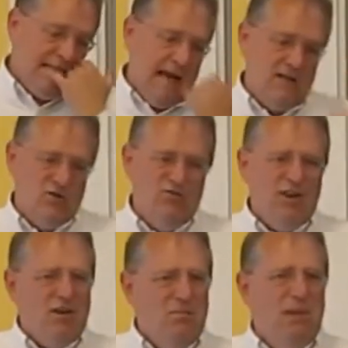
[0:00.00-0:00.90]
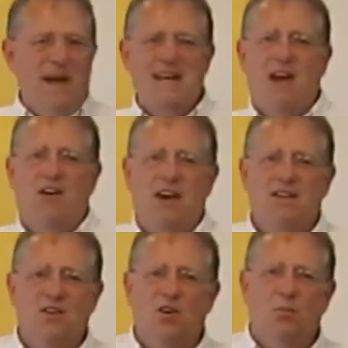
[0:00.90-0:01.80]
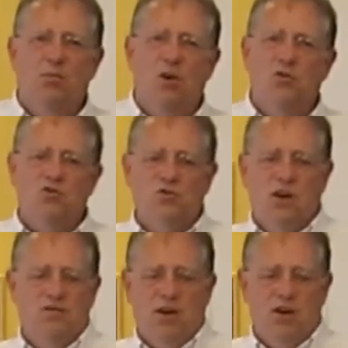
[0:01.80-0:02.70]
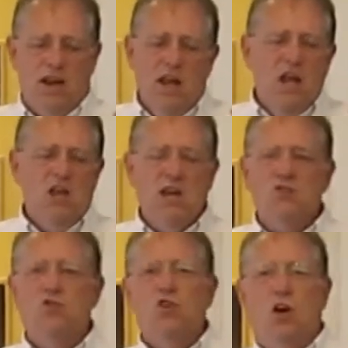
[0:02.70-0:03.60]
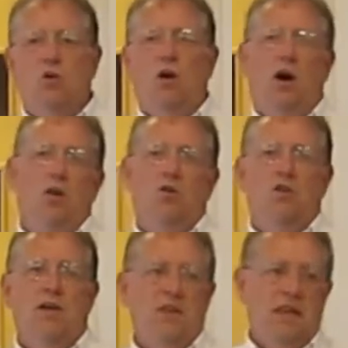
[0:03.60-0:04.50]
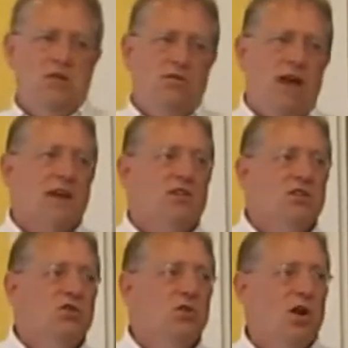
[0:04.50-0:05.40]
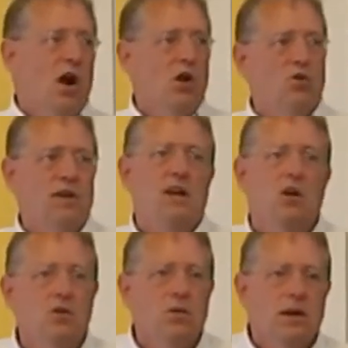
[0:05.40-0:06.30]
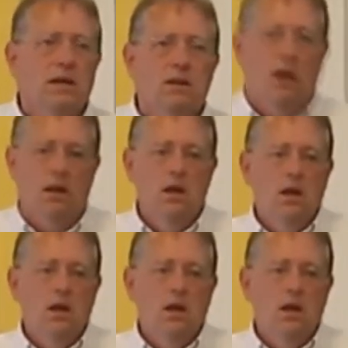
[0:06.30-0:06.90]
sites, they're very binary in their approach, a very yes or no, all or nothing. Either vaccines do it all or they don't do anything.